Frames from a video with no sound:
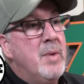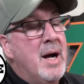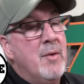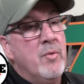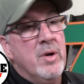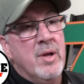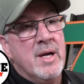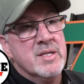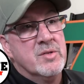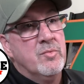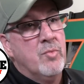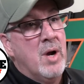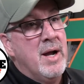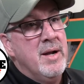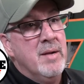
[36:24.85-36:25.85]
I realized
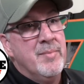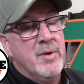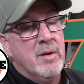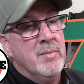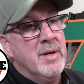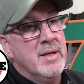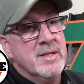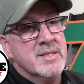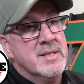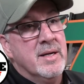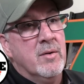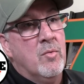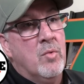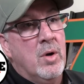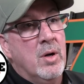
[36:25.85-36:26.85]
riding up there, I'm like, this
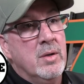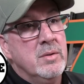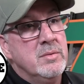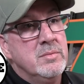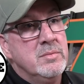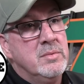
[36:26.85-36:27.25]
ain't gonna work.